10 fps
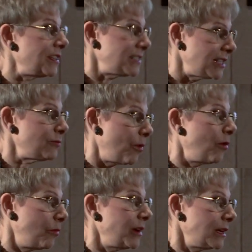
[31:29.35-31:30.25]
this is
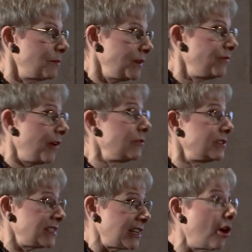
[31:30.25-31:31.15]
what we're going to be
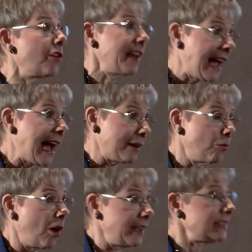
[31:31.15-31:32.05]
focusing on and why